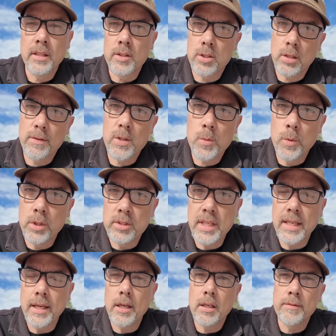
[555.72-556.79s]
The service will
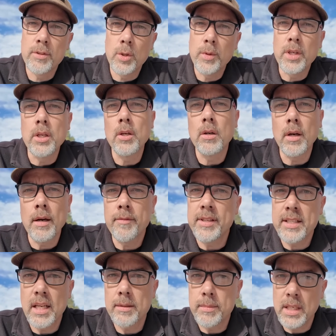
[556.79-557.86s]
take care of doing your
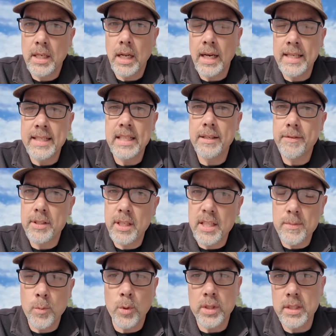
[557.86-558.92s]
every 10 minute ID if it
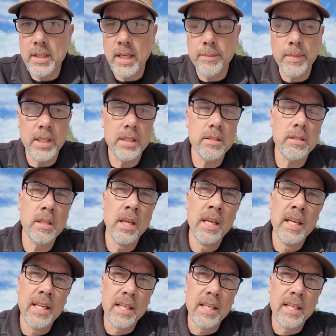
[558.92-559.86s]
takes more than 10 minutes.